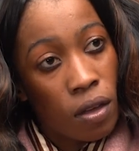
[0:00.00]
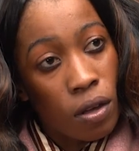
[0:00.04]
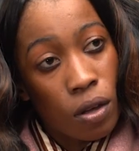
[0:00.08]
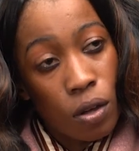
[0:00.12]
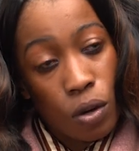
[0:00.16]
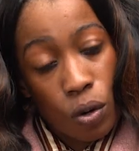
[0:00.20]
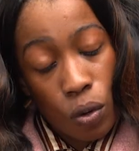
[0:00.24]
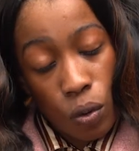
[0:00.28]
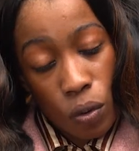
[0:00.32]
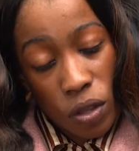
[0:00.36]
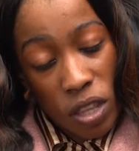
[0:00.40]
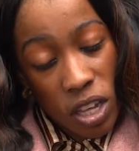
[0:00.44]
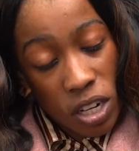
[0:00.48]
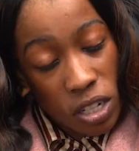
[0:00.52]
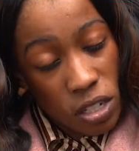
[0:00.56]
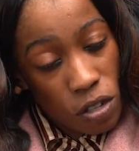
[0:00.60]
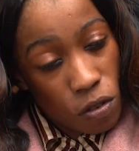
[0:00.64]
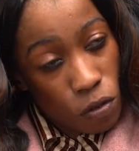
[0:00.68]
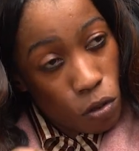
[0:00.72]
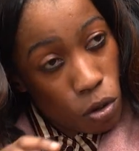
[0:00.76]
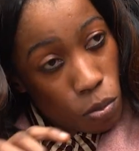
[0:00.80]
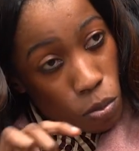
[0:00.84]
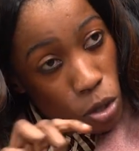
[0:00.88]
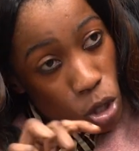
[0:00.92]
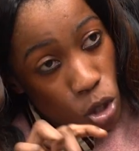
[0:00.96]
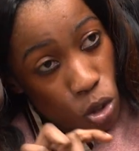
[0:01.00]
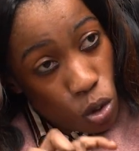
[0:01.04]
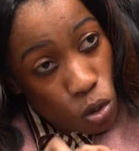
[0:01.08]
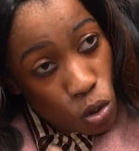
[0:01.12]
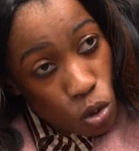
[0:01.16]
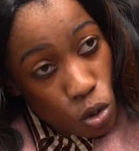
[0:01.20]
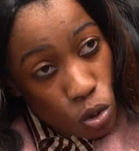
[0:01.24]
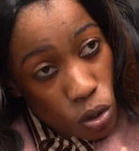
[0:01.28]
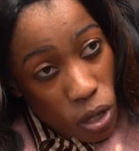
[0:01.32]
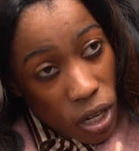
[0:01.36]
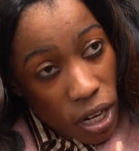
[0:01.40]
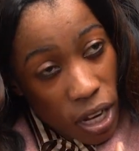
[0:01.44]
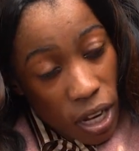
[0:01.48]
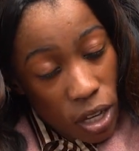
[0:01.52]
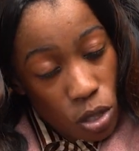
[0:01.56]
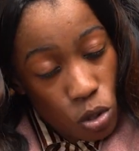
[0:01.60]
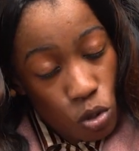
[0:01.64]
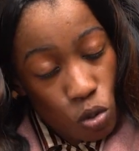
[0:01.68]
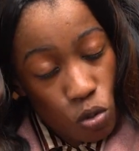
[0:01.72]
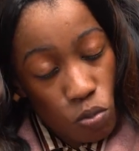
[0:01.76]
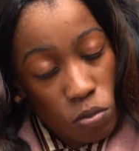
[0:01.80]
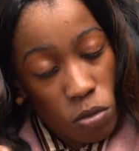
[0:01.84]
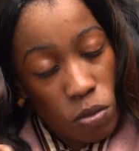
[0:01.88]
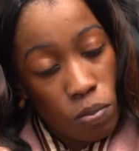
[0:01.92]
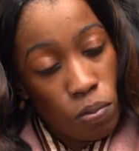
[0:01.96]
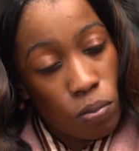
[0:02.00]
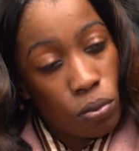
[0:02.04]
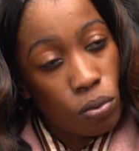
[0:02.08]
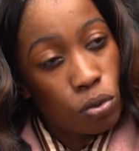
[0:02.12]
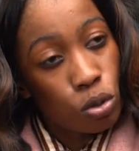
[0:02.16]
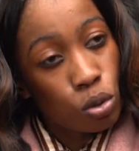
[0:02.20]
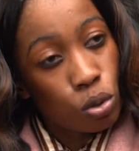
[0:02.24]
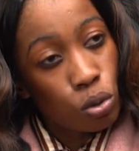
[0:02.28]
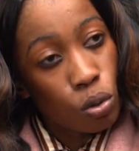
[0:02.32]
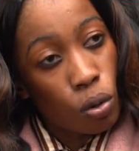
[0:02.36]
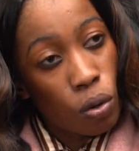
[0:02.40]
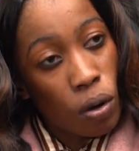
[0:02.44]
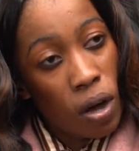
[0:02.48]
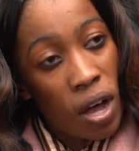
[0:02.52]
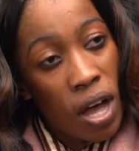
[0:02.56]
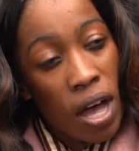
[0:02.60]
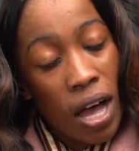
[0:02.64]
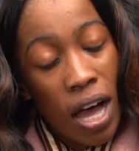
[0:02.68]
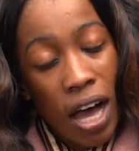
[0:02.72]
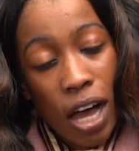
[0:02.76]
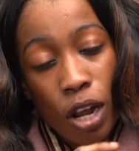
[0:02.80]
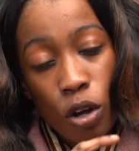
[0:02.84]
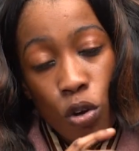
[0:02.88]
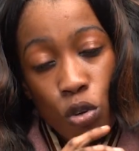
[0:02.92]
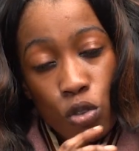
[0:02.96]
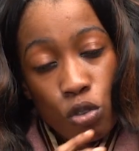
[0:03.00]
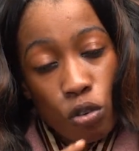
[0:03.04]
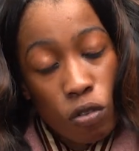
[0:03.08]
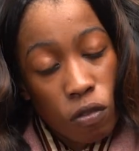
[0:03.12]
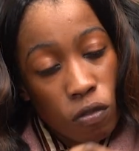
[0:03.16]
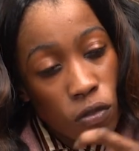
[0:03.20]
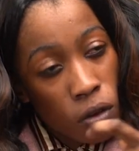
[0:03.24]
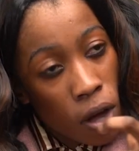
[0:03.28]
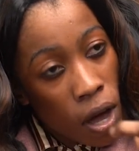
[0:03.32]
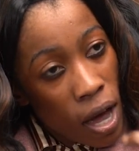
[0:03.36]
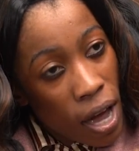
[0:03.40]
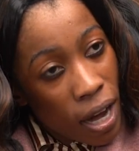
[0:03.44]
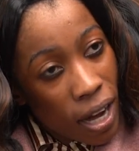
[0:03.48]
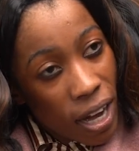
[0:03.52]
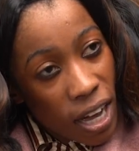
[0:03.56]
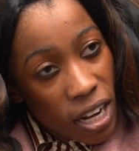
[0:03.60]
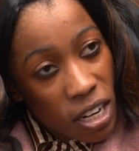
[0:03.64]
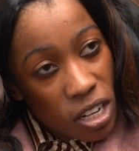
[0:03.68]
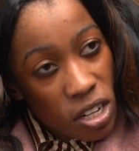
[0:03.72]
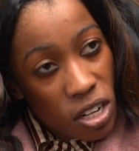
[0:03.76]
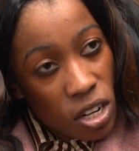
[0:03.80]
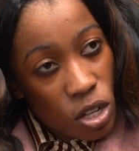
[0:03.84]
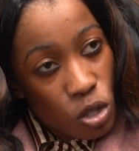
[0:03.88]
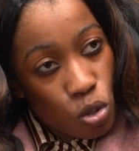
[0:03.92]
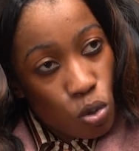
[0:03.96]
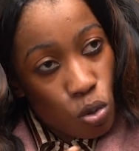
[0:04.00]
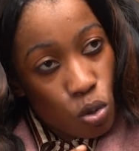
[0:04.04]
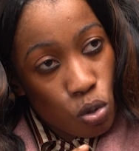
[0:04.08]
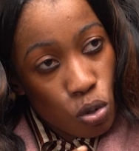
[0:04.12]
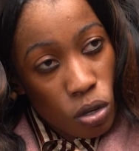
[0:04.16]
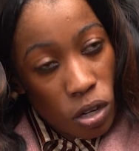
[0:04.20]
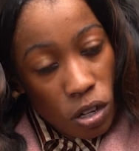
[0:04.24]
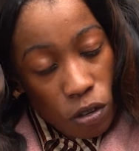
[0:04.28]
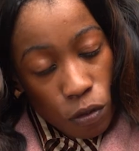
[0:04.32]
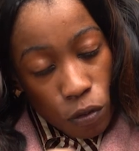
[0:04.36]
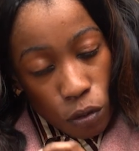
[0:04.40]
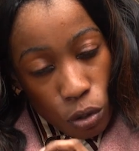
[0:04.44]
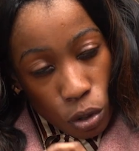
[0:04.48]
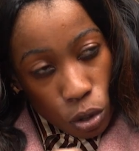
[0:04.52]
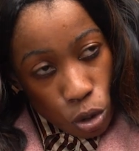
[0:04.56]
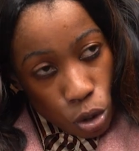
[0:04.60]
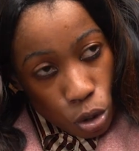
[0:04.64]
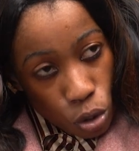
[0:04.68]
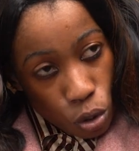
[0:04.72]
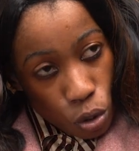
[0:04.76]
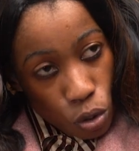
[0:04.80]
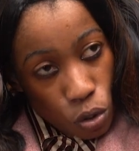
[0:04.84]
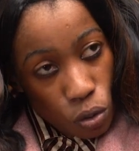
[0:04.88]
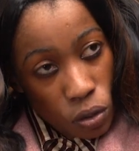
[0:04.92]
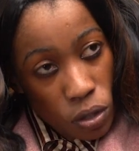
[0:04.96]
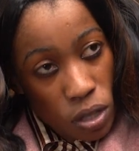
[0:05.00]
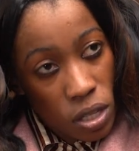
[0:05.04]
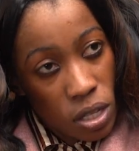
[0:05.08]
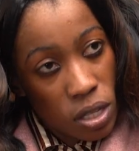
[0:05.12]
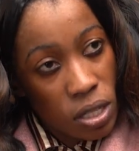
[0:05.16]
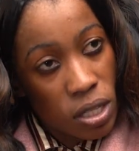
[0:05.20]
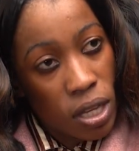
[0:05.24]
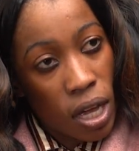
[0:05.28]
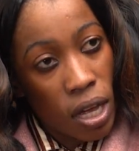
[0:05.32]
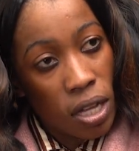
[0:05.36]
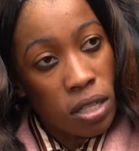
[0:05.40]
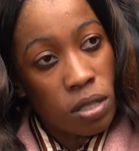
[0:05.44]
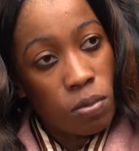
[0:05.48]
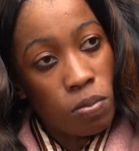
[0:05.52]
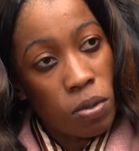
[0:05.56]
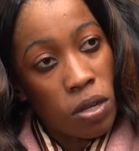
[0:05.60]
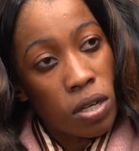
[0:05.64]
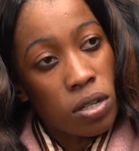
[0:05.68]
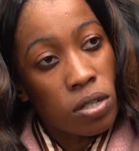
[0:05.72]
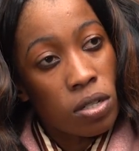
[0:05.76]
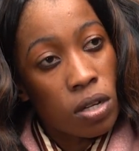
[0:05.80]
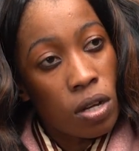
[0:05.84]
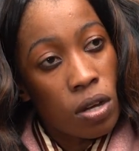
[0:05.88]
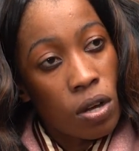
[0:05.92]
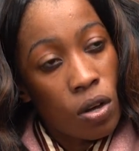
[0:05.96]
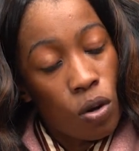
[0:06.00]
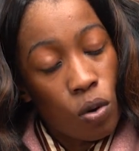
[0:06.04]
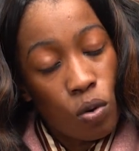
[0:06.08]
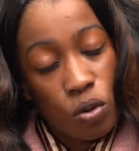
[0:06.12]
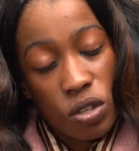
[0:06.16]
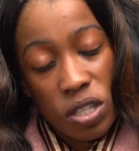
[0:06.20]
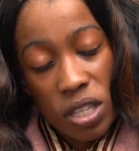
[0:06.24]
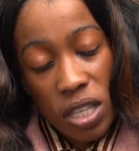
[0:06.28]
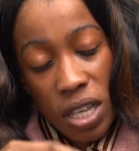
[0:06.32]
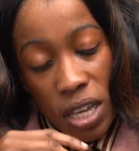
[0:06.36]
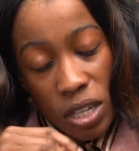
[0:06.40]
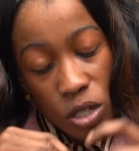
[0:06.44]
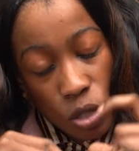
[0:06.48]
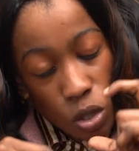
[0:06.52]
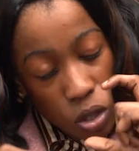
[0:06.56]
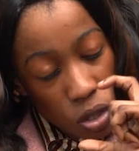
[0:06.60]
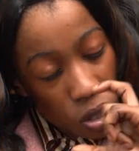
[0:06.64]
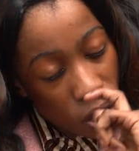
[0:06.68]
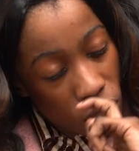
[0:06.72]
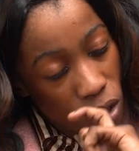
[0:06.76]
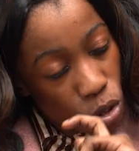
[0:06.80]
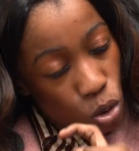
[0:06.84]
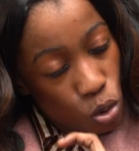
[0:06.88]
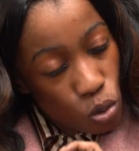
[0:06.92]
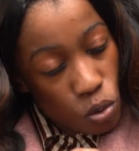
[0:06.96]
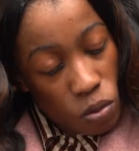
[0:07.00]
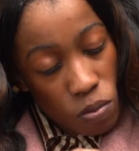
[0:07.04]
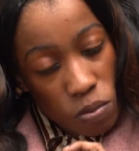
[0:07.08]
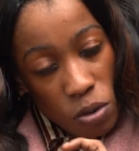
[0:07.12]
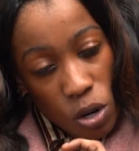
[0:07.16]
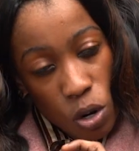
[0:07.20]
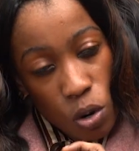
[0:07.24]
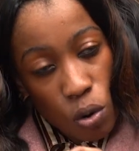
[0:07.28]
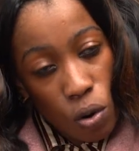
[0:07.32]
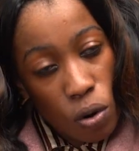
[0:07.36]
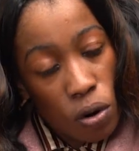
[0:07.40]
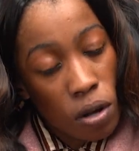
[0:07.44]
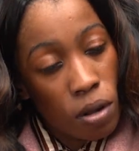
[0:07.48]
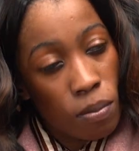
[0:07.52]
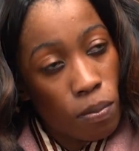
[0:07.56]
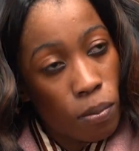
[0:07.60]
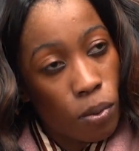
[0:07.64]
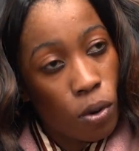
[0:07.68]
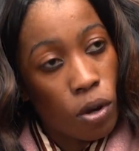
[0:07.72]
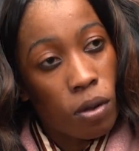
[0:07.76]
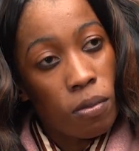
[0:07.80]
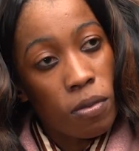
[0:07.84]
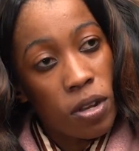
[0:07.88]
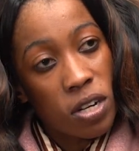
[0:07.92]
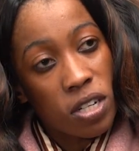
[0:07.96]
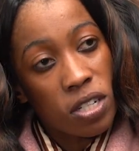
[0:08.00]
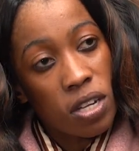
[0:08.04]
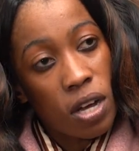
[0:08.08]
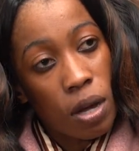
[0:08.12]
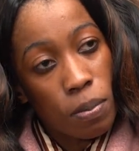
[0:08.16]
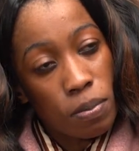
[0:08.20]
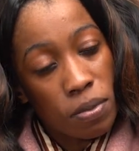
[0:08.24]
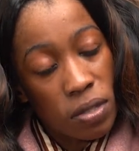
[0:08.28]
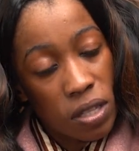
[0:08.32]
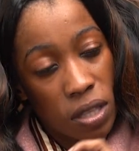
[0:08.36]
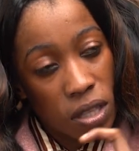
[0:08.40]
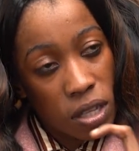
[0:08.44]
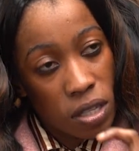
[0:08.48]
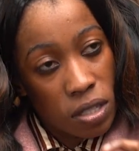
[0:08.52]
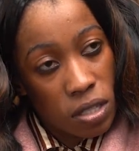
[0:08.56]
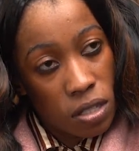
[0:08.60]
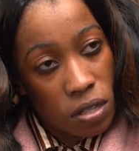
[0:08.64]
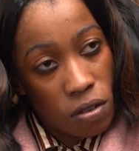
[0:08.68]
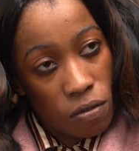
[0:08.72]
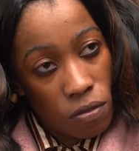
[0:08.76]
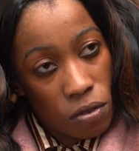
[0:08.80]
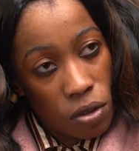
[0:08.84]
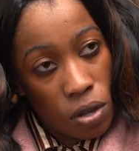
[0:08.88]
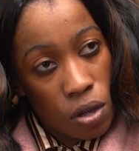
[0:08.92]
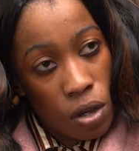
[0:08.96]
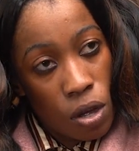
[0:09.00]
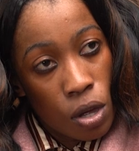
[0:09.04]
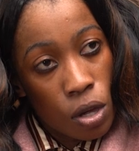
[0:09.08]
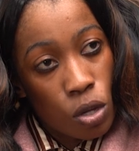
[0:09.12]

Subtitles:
No, that information usually has to be put. So a lot of candidates usually fall short on this aspect because there should be no employment gaps in the CV.